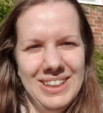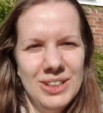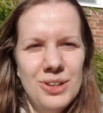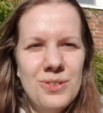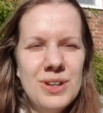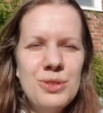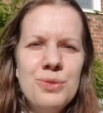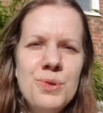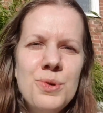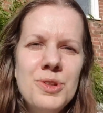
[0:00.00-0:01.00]
going
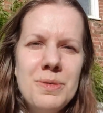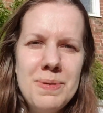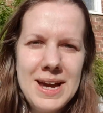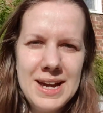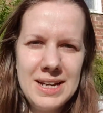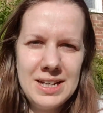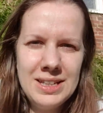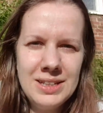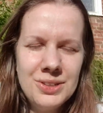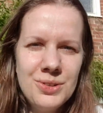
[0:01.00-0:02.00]
through the pain,
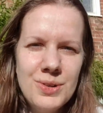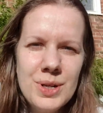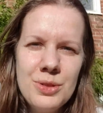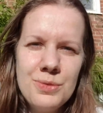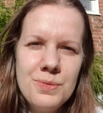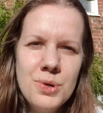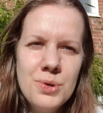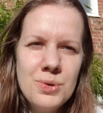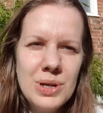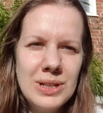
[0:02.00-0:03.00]
going
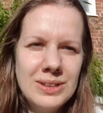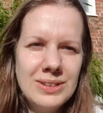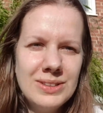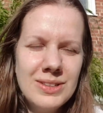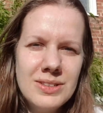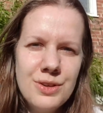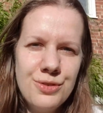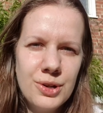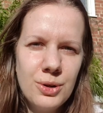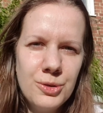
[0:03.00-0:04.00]
through the
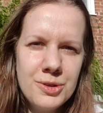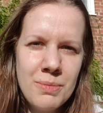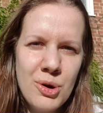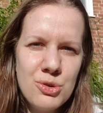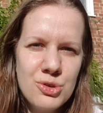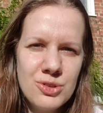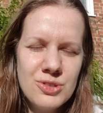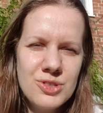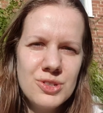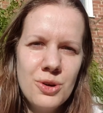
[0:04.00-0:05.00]
difficult
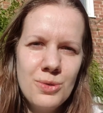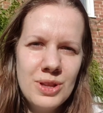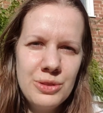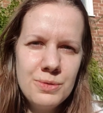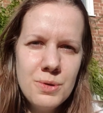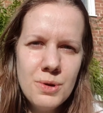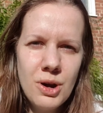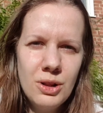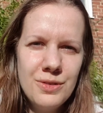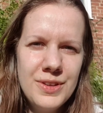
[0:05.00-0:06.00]
emotions, going through
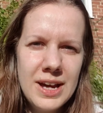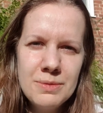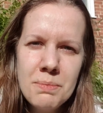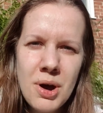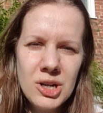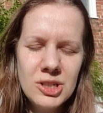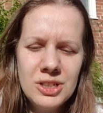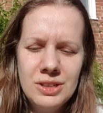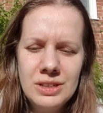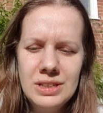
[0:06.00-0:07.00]
all of that muck,
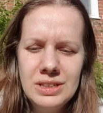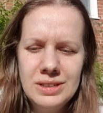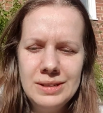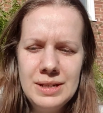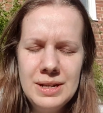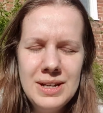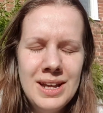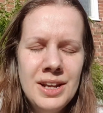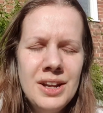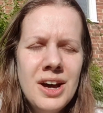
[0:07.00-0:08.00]

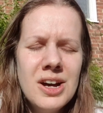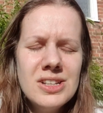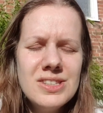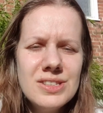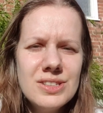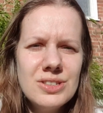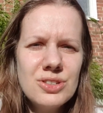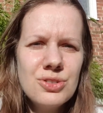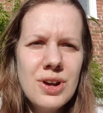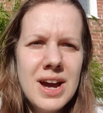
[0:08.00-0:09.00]
and not
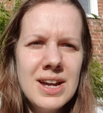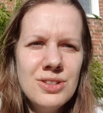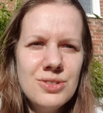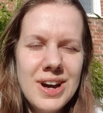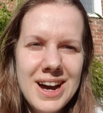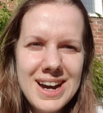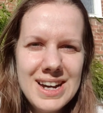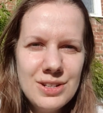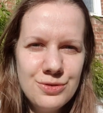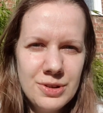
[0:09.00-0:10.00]
trying to
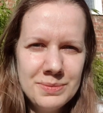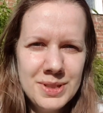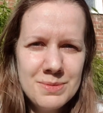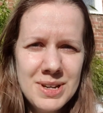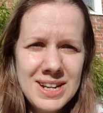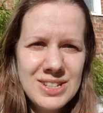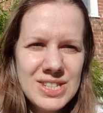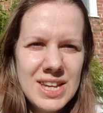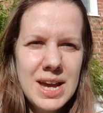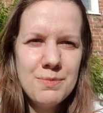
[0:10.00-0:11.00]
hide from them and
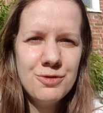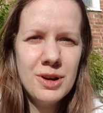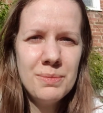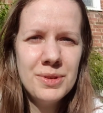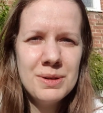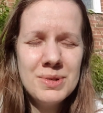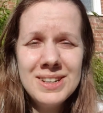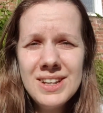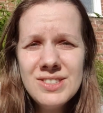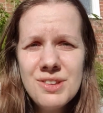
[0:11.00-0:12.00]
escape from them. And
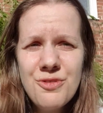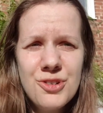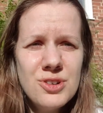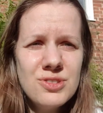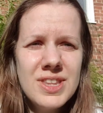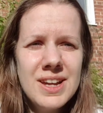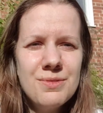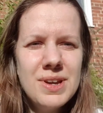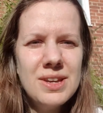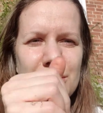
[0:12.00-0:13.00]
that's the first thing
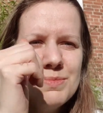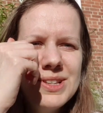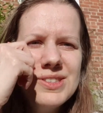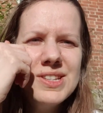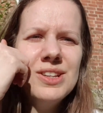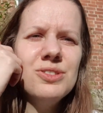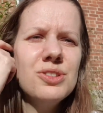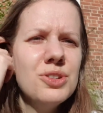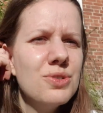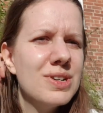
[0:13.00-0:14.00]
we humans tend to
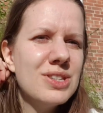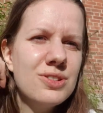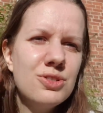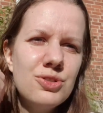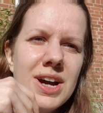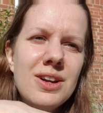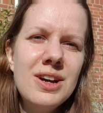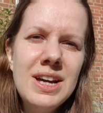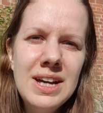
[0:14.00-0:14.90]
do, is to try to